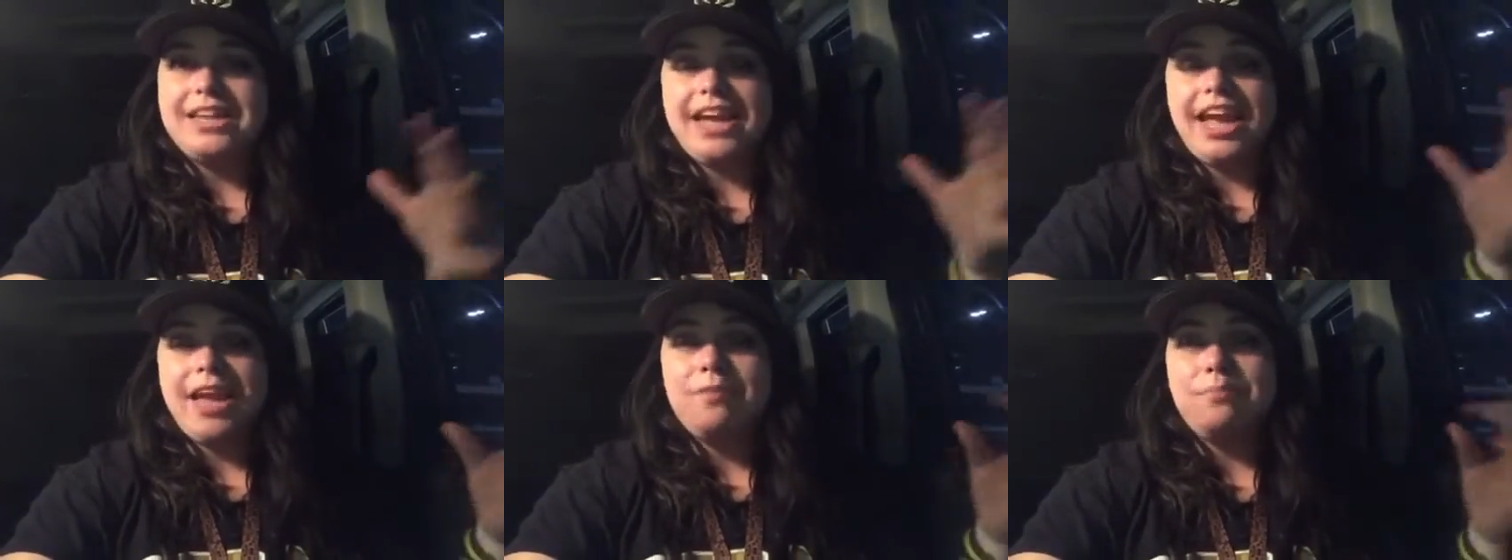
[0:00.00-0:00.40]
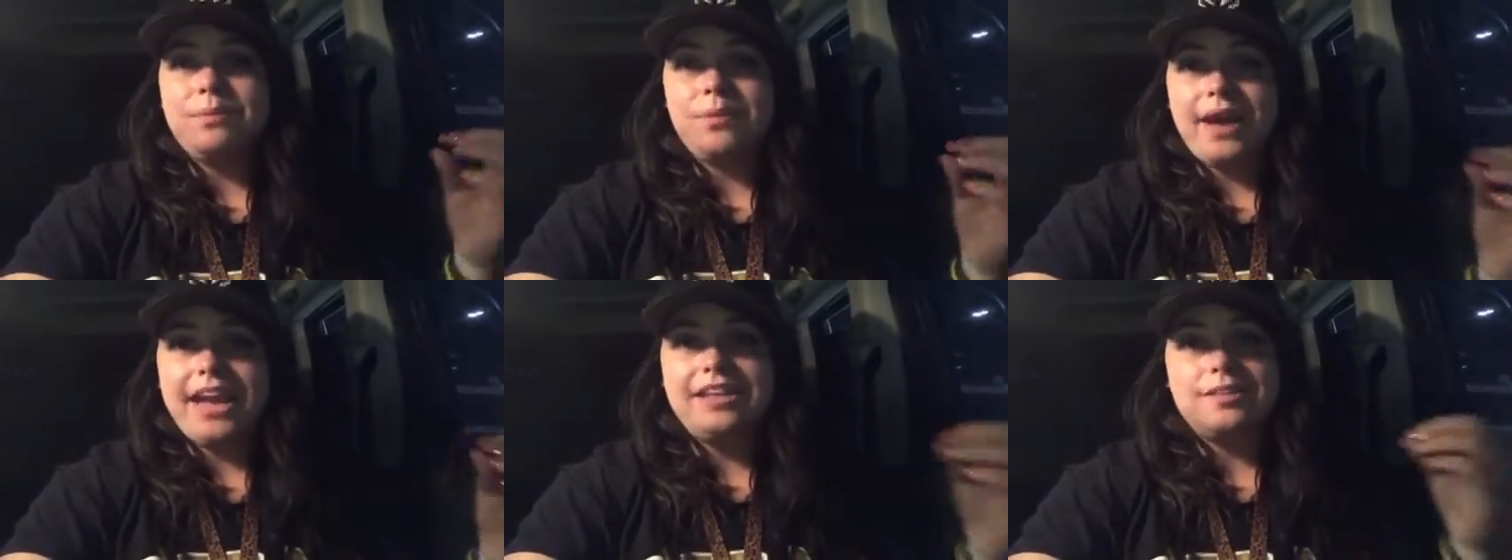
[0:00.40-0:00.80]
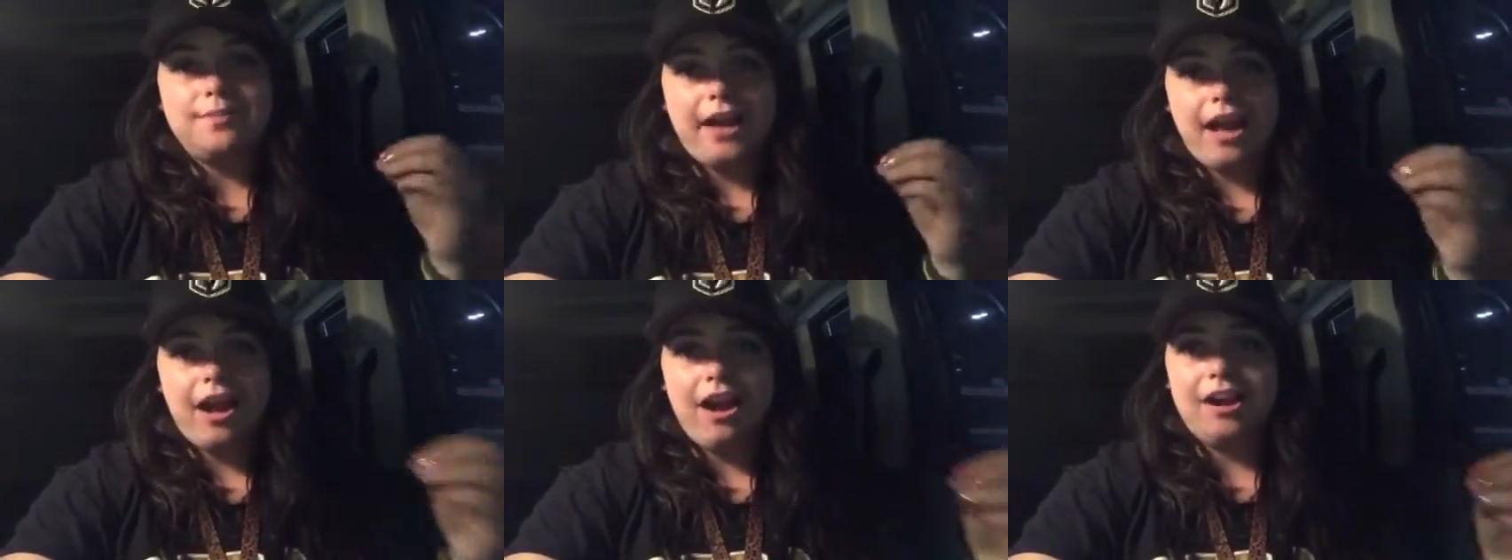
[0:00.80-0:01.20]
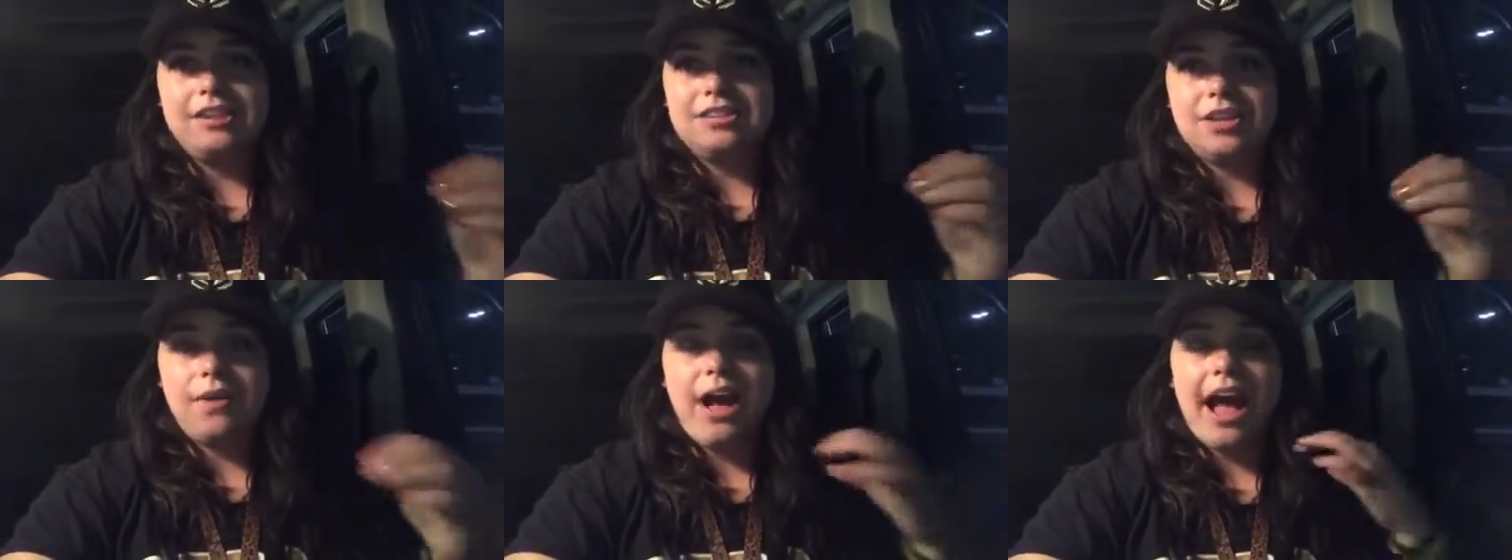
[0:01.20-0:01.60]
Like it breaks my heart.
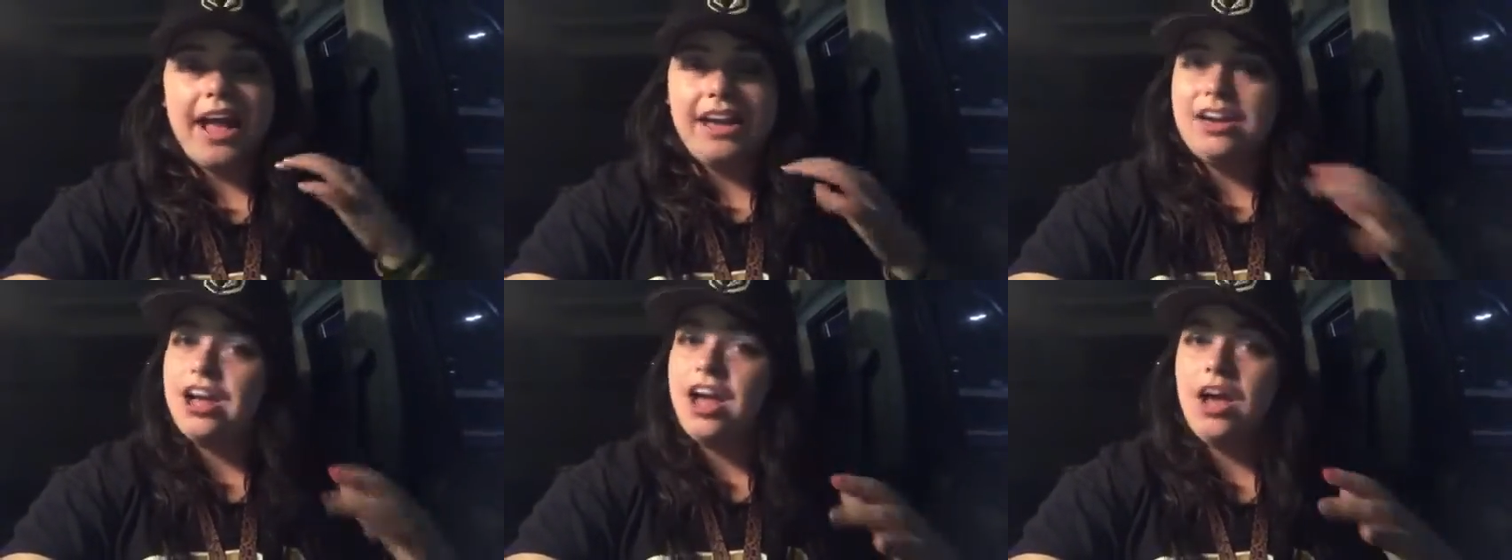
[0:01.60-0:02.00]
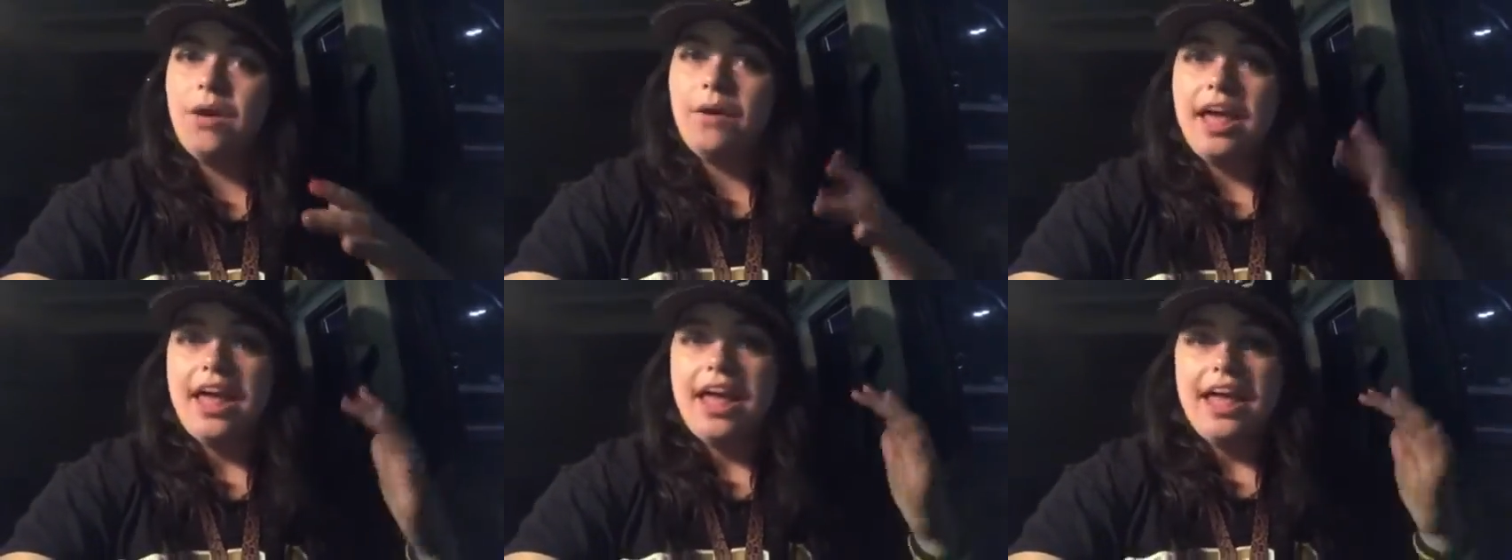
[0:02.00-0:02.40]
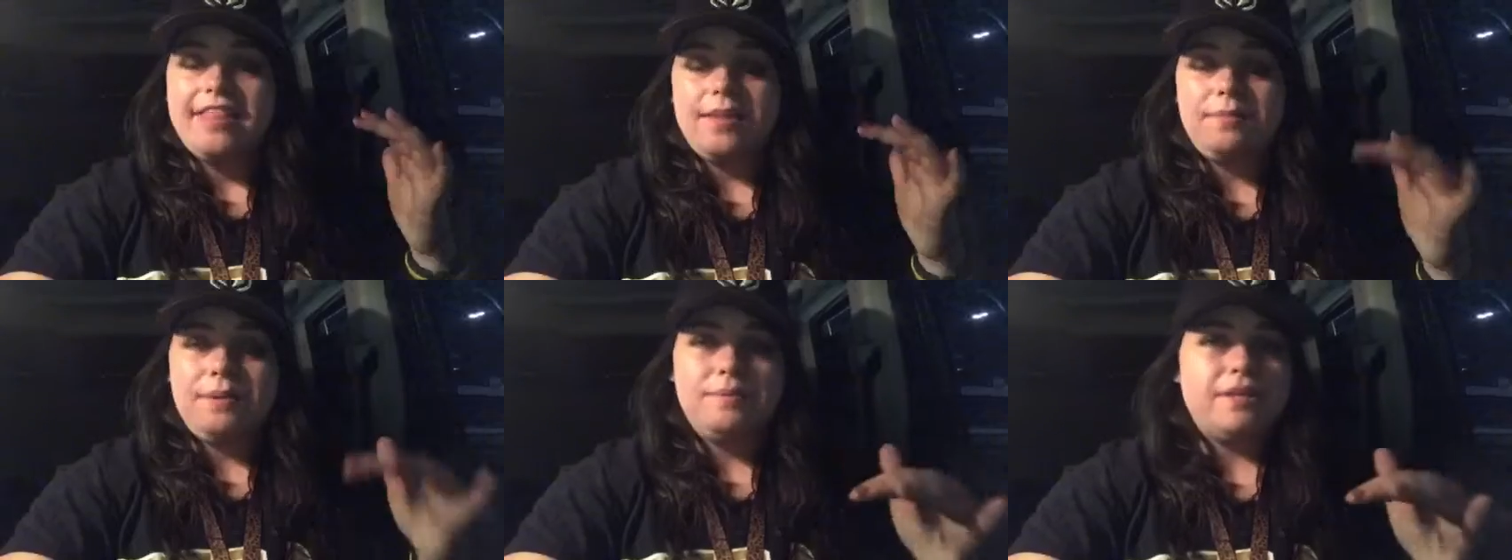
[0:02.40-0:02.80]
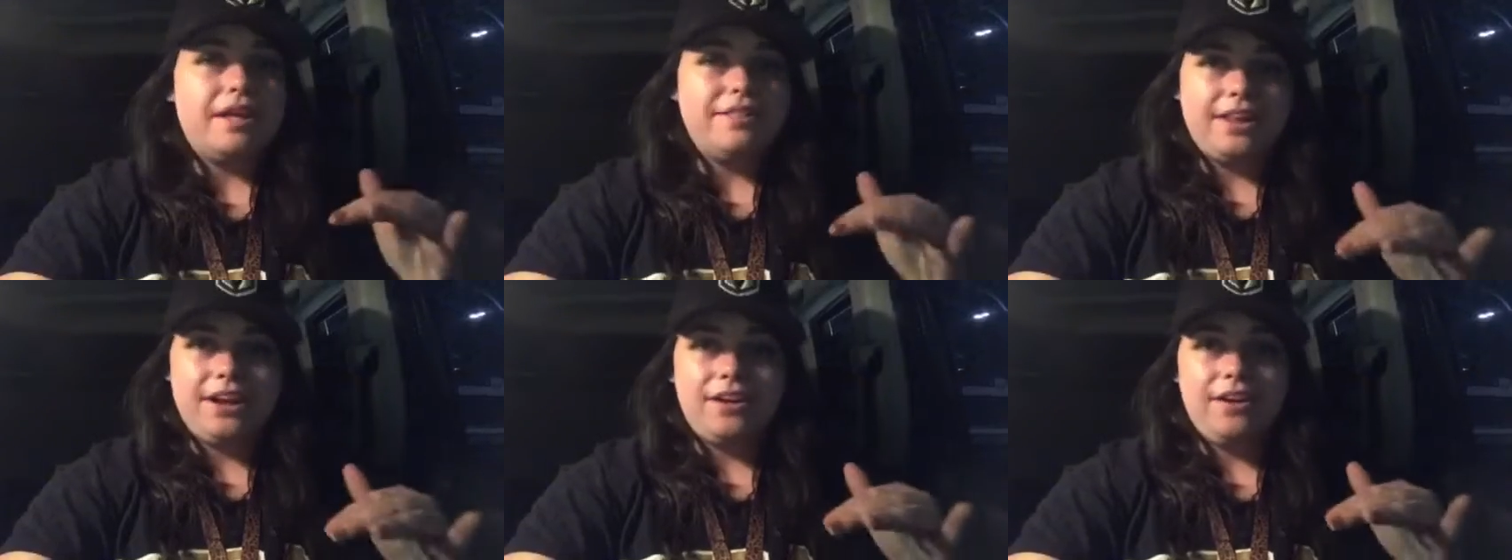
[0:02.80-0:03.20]
So I know the people
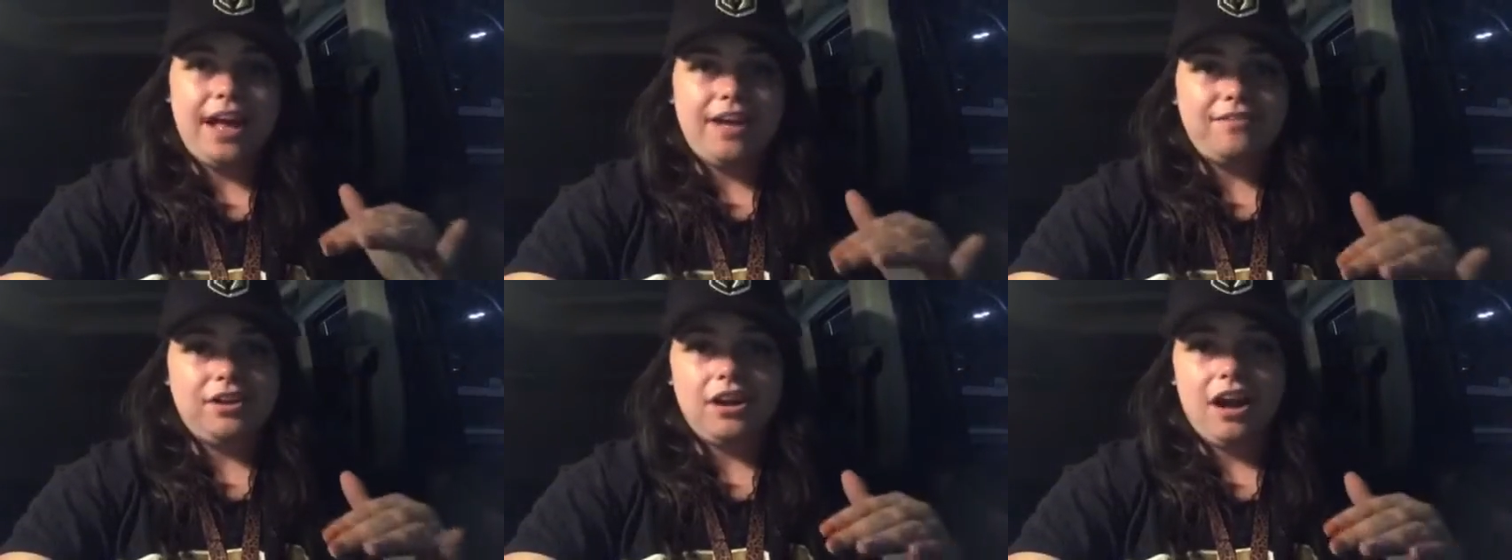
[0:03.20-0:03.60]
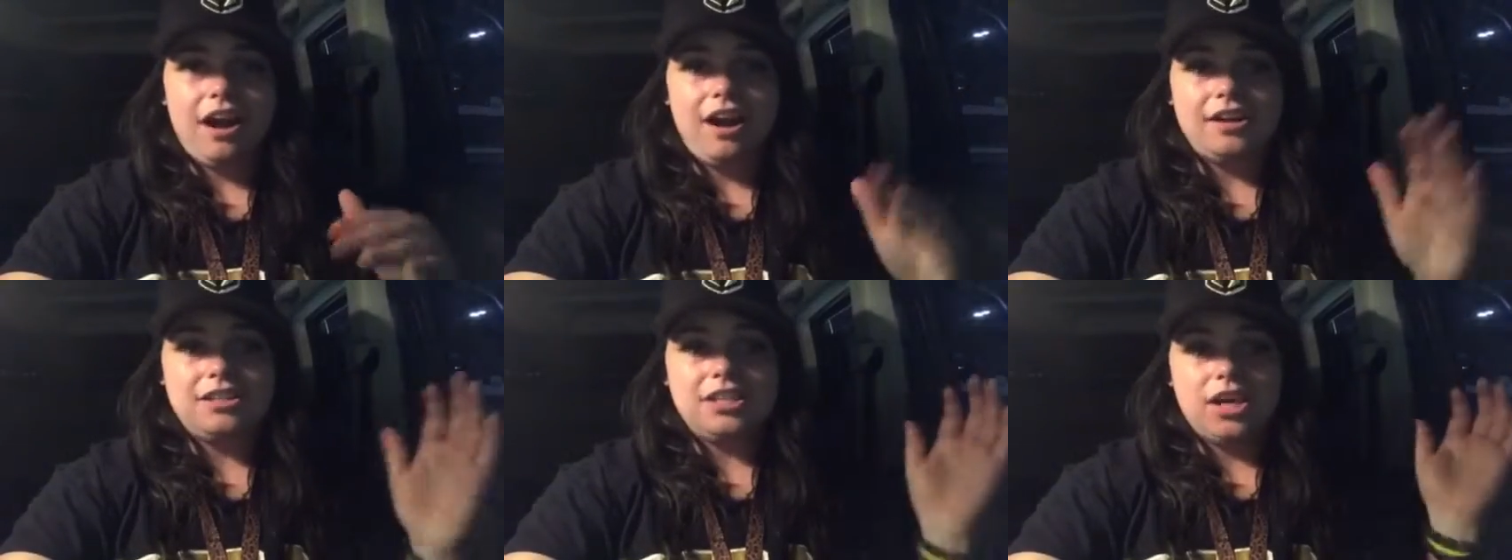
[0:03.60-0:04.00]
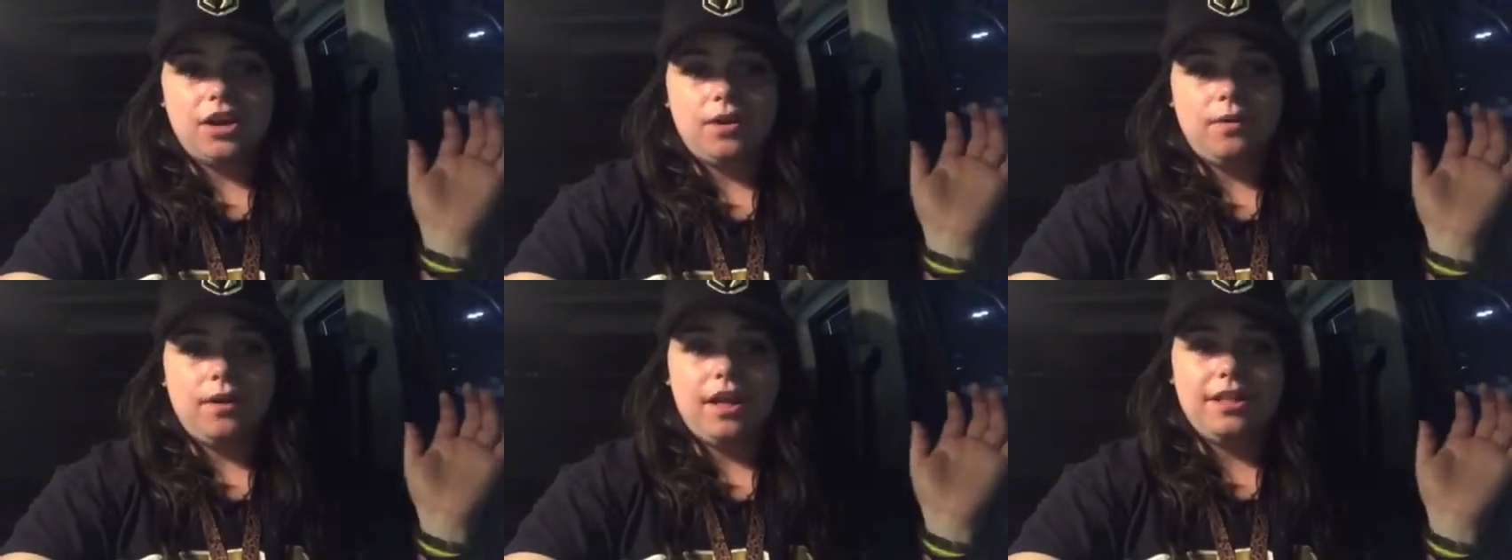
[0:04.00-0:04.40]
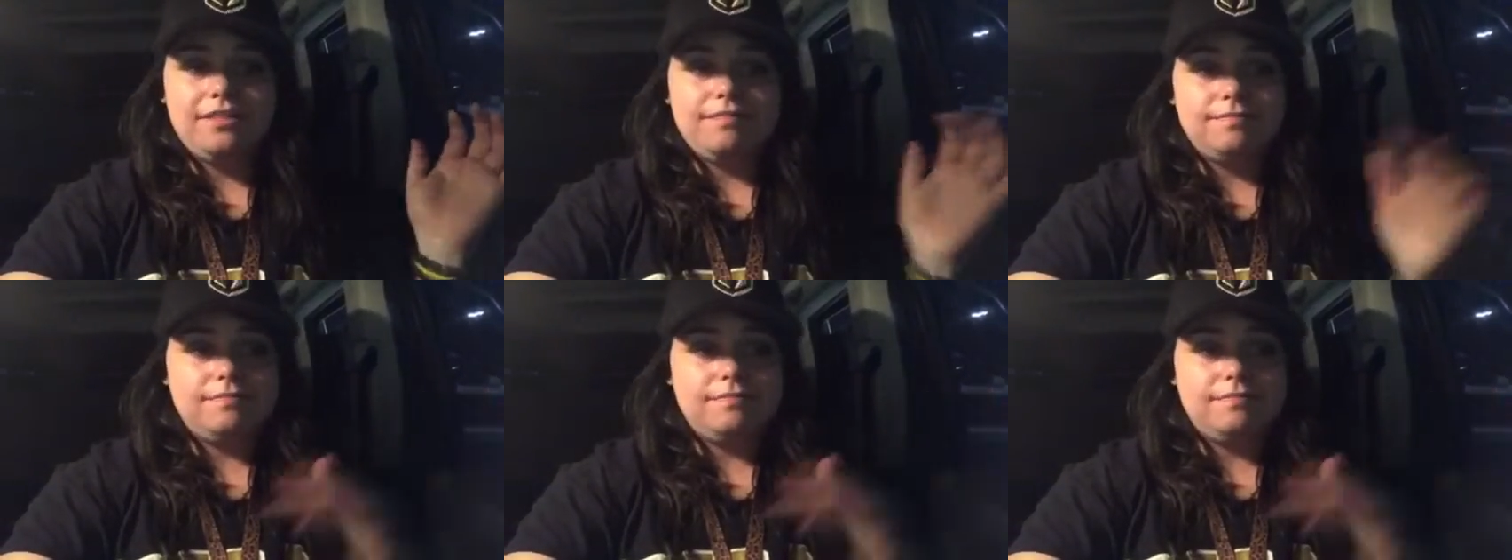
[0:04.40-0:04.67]
out there don't have a car, so